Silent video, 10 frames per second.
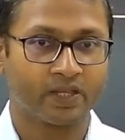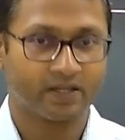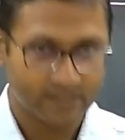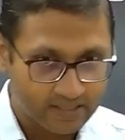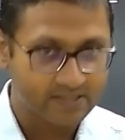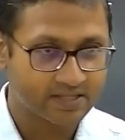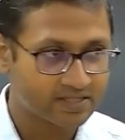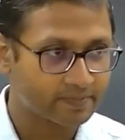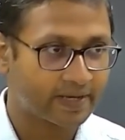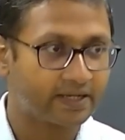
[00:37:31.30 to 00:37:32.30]
Is this
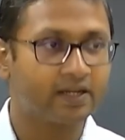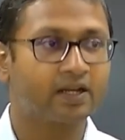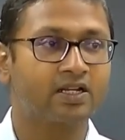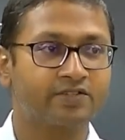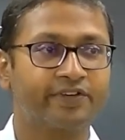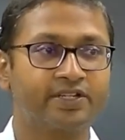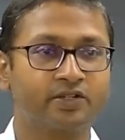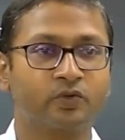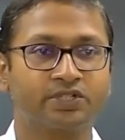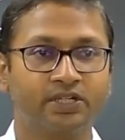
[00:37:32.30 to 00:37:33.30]
a binary classification
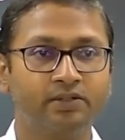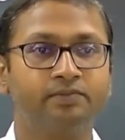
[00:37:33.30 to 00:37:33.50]
question?